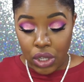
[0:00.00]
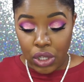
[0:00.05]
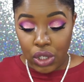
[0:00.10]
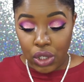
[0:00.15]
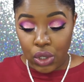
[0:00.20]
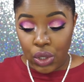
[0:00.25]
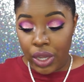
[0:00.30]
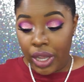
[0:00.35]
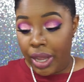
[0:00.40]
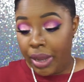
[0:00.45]

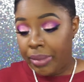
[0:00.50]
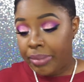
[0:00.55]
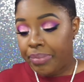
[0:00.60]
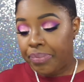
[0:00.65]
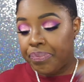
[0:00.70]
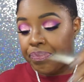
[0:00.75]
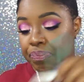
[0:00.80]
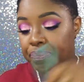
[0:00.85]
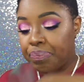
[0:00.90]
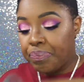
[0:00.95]
So yeah,
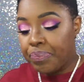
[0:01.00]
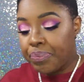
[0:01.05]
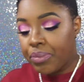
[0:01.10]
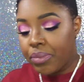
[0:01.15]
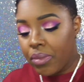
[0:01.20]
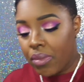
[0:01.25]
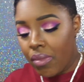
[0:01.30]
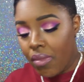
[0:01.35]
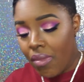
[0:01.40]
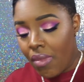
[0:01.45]

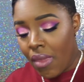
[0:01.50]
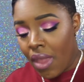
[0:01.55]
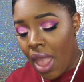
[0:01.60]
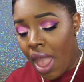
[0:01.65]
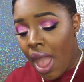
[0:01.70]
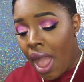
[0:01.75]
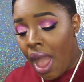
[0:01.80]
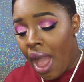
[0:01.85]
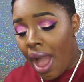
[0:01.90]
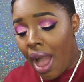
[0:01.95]

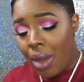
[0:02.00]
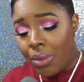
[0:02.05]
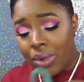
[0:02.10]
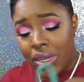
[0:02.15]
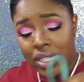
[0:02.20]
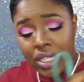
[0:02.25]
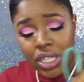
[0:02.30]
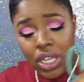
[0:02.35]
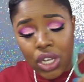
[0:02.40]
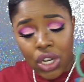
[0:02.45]
I
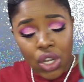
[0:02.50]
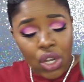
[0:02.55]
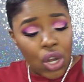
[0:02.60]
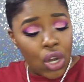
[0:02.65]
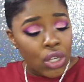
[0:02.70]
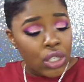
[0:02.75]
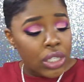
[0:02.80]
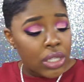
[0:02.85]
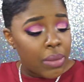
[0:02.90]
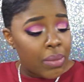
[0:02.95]
was gonna
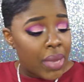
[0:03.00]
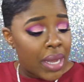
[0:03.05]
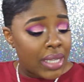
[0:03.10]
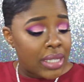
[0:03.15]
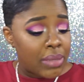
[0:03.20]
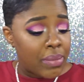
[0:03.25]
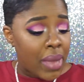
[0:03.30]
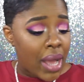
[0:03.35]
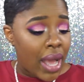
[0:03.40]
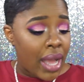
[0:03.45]
go to
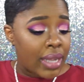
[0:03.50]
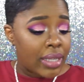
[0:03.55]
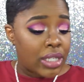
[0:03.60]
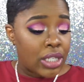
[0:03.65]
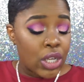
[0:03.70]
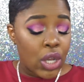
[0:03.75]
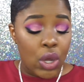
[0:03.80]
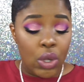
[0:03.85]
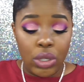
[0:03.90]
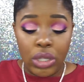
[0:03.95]
Best Buy
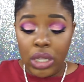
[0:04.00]
to go